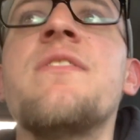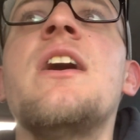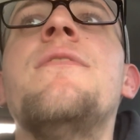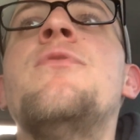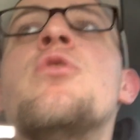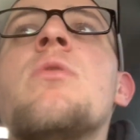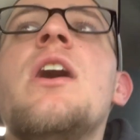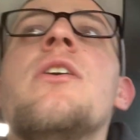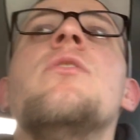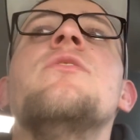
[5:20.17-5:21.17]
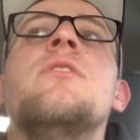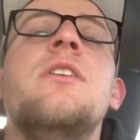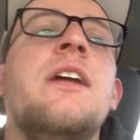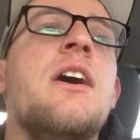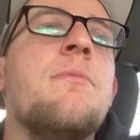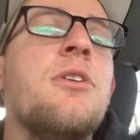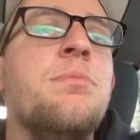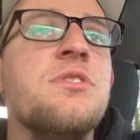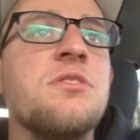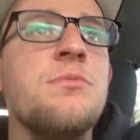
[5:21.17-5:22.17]
I've got four rod holders on it now. I'm gonna
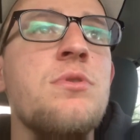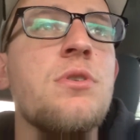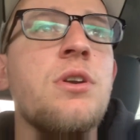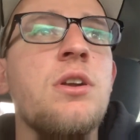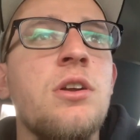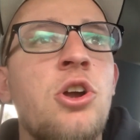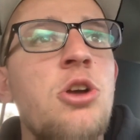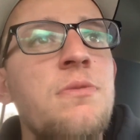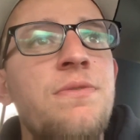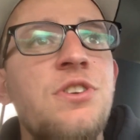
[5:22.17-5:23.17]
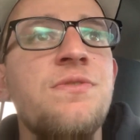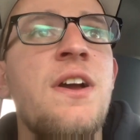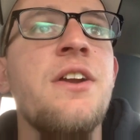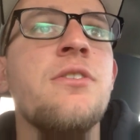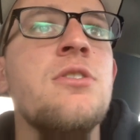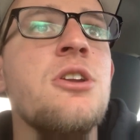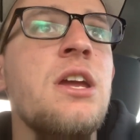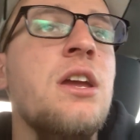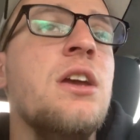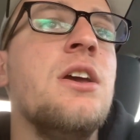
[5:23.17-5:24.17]
put some more Garmin Fish Finder on
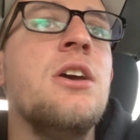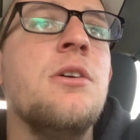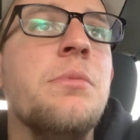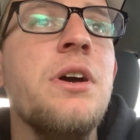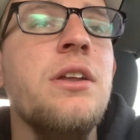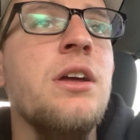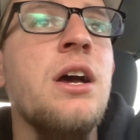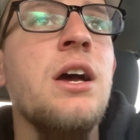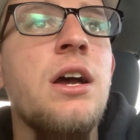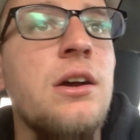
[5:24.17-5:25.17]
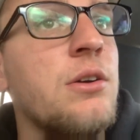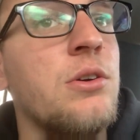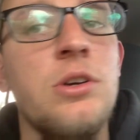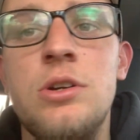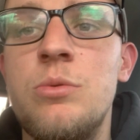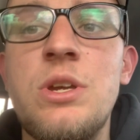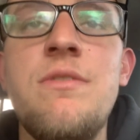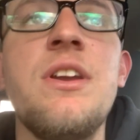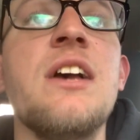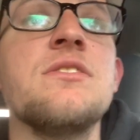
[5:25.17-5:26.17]
it, but uh, we'll give
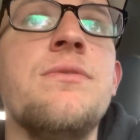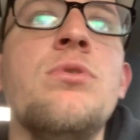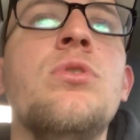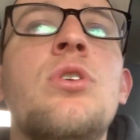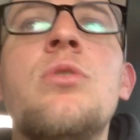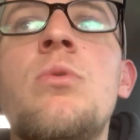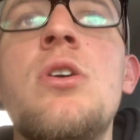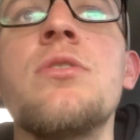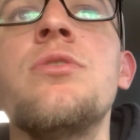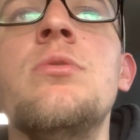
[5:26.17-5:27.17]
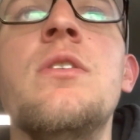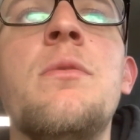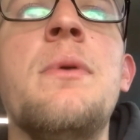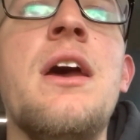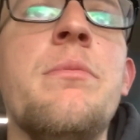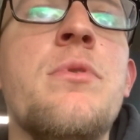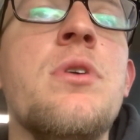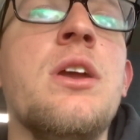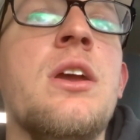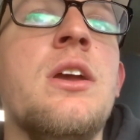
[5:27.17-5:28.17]
you guys a full-on walkthrough of the bad
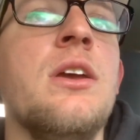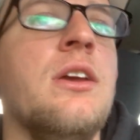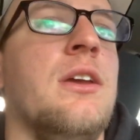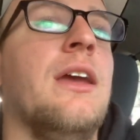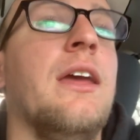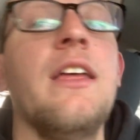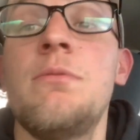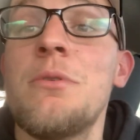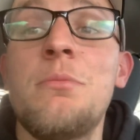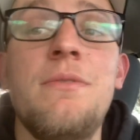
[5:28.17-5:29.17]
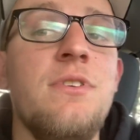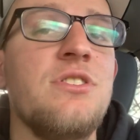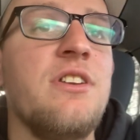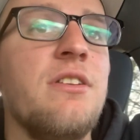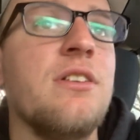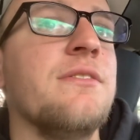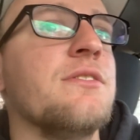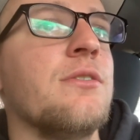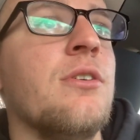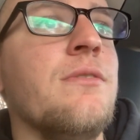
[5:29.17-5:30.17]
boy. And that's what we're gonna be fishing out of.
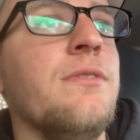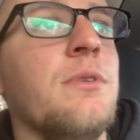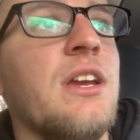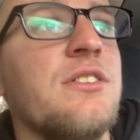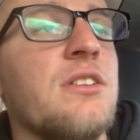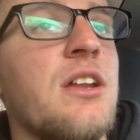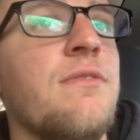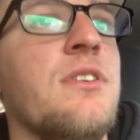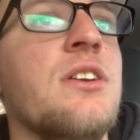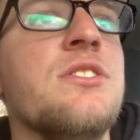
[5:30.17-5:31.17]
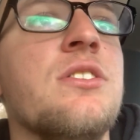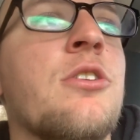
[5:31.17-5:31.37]
So hopefully we catch a lot of fish.